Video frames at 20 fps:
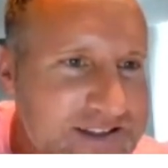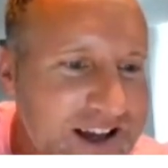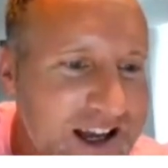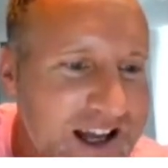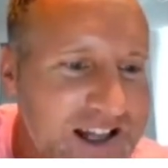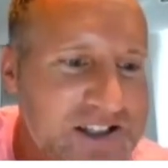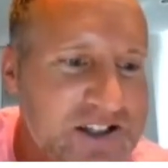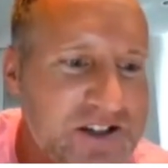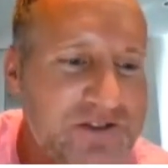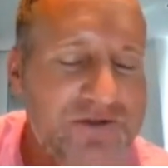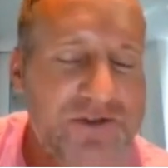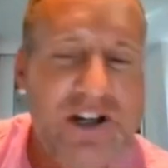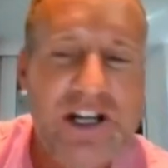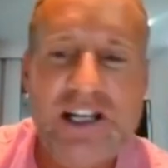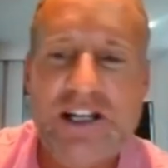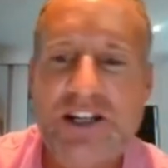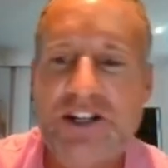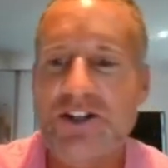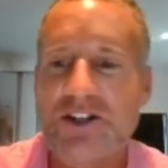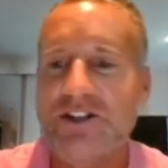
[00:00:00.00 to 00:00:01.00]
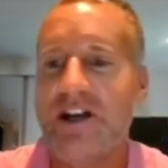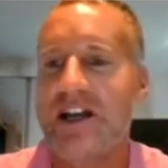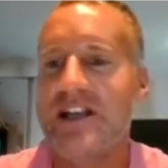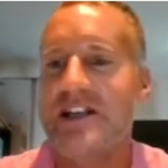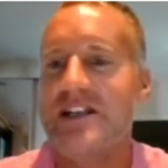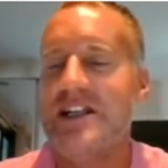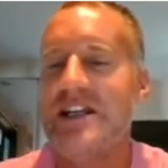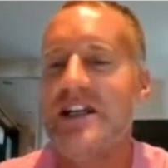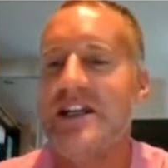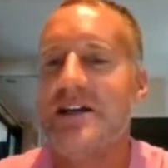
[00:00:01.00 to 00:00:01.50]
That's a really good
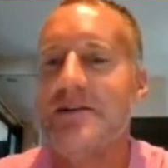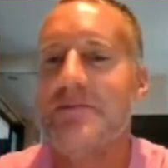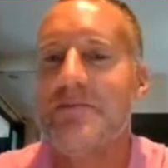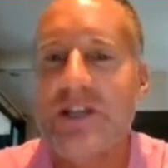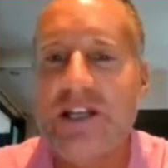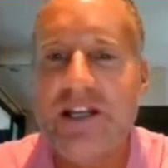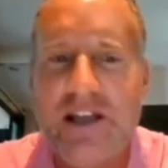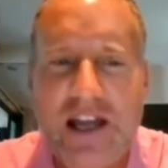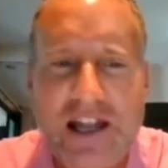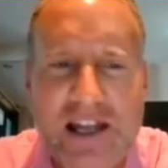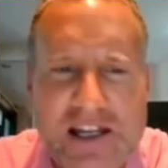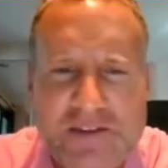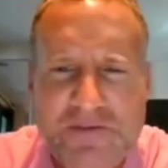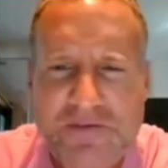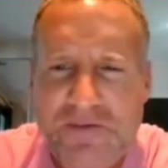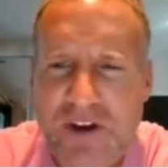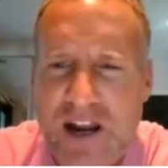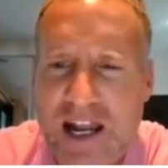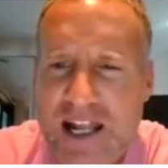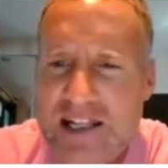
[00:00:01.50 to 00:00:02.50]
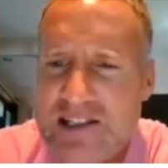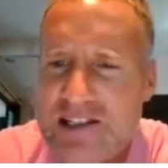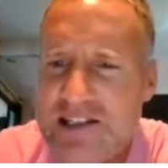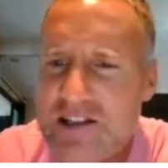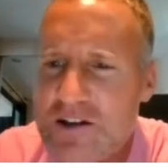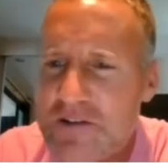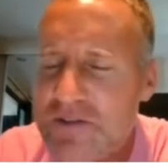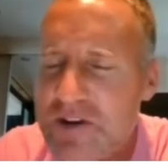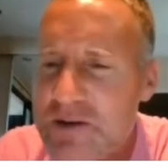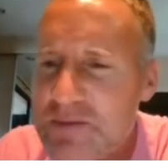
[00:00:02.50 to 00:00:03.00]
idea. And his friends
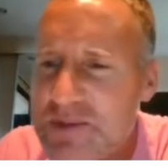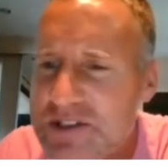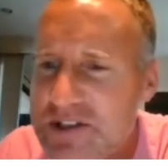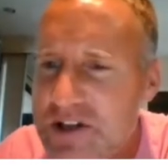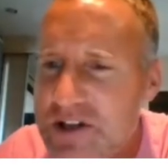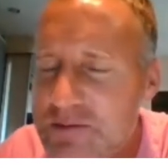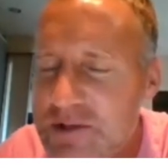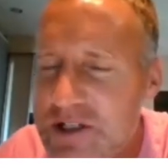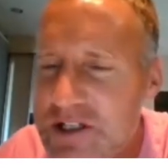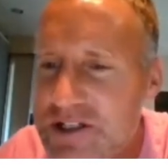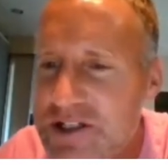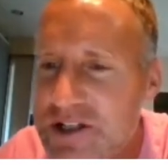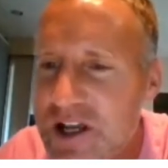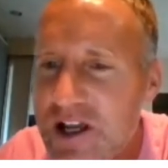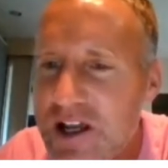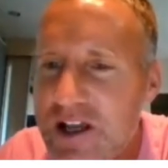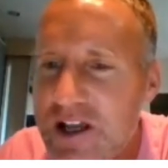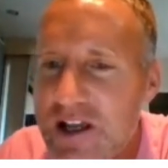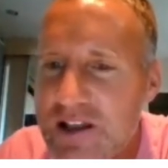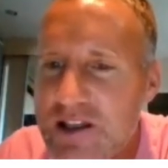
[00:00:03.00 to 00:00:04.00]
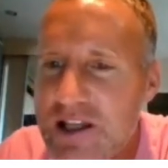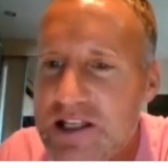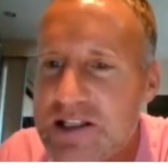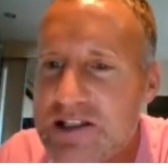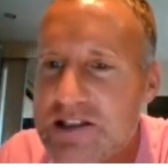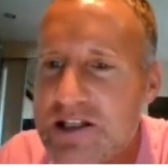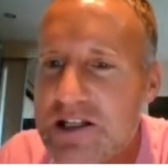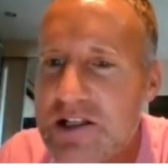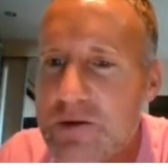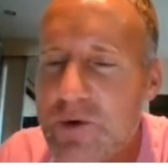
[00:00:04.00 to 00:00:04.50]
love him so much, they
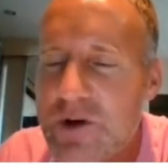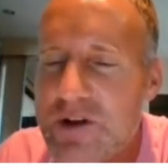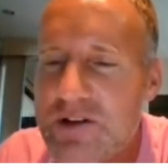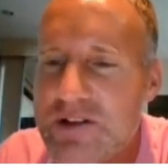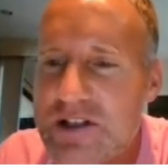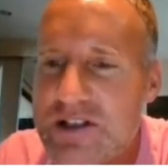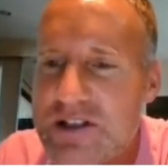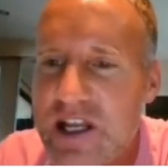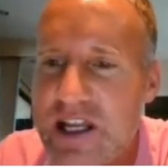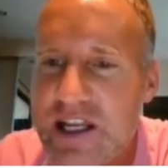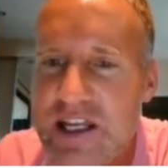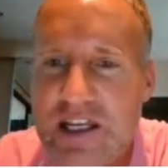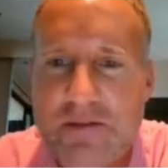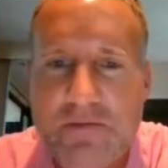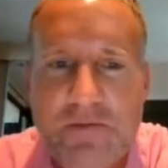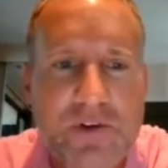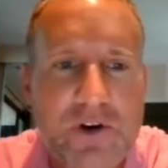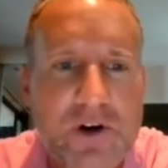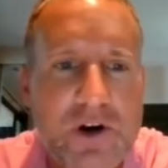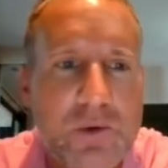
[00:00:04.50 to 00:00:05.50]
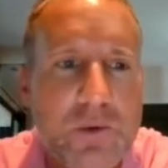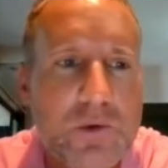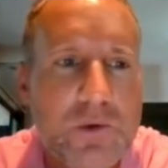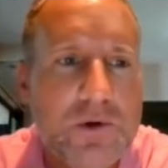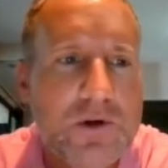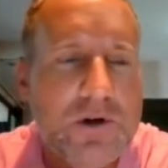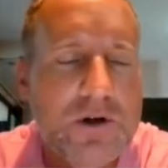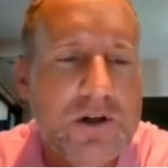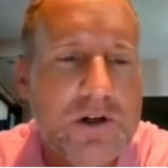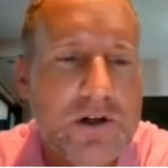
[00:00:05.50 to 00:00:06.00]
still want to take him for a
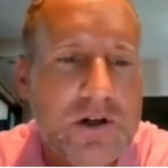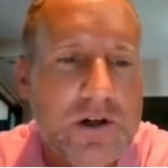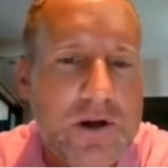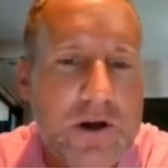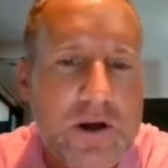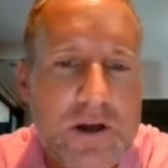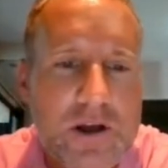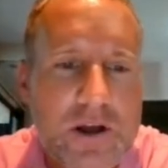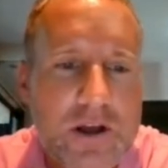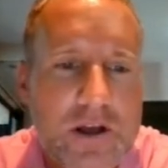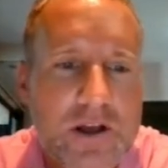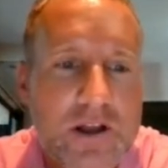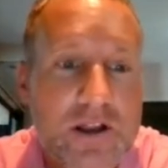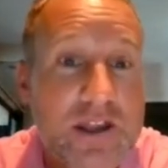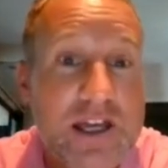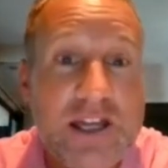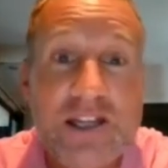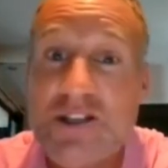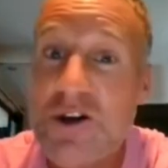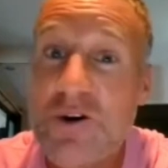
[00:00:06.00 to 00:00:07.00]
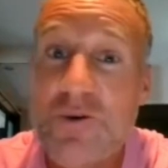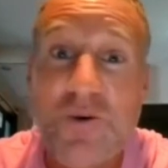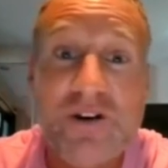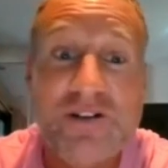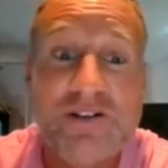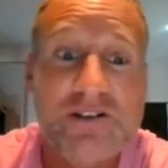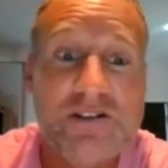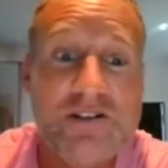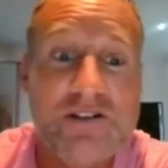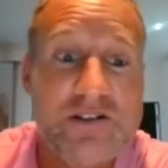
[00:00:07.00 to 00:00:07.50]
walk. They don't
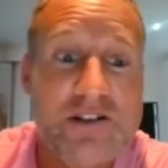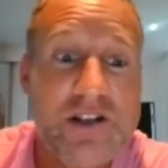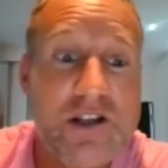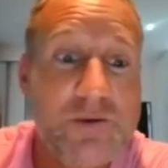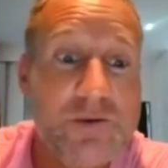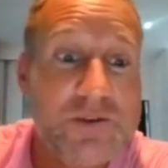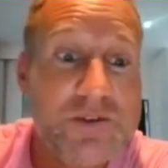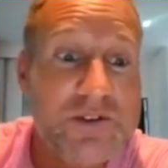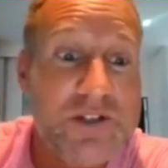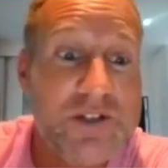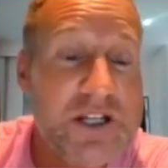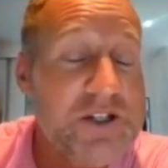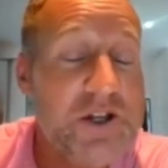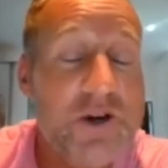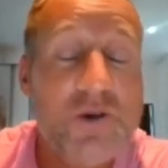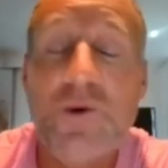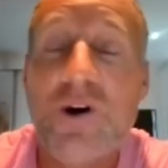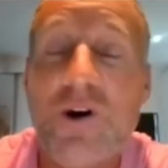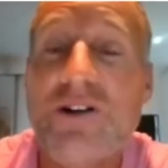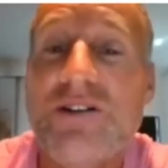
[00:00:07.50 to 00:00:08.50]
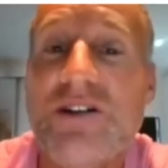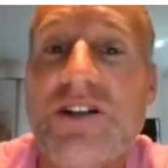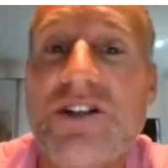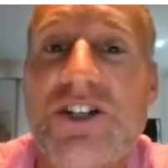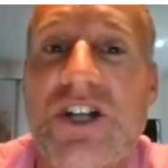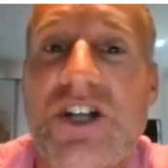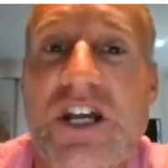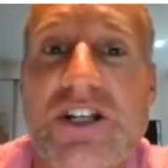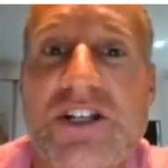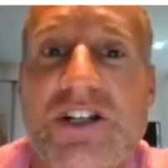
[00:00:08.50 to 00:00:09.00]
want they, they don't want to
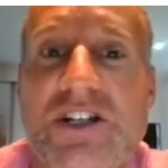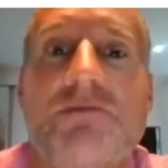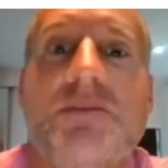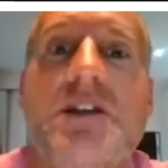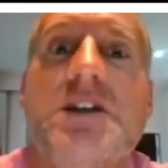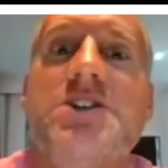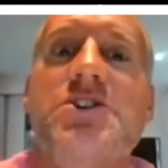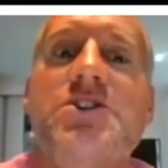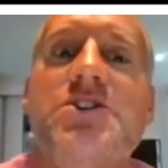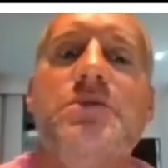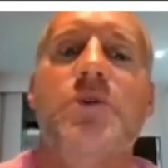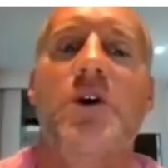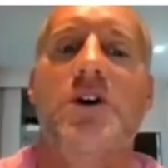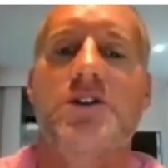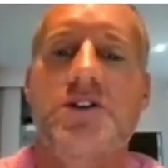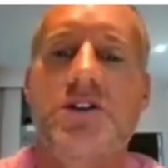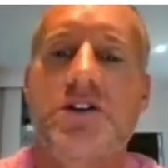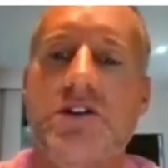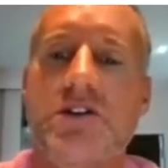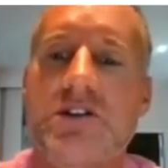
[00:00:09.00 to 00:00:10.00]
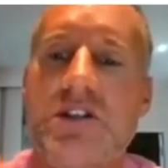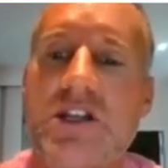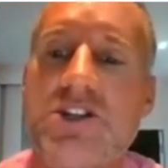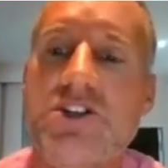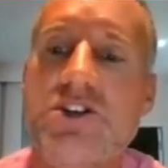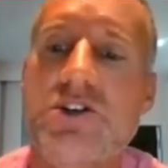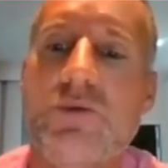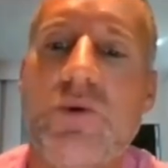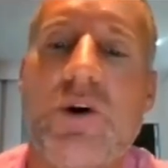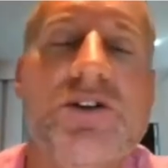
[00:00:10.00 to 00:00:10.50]
change him. They just want they
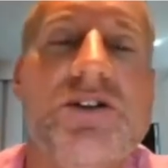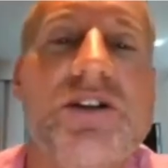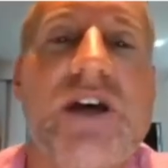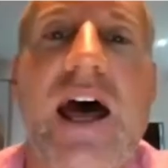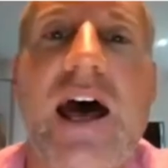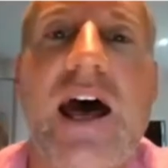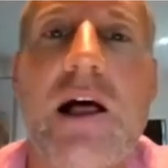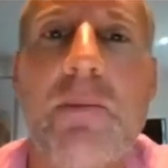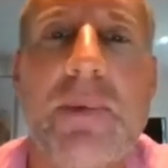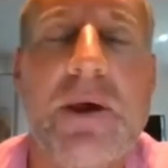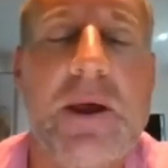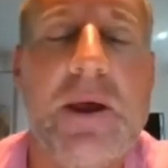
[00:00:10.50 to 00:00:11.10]
just want to help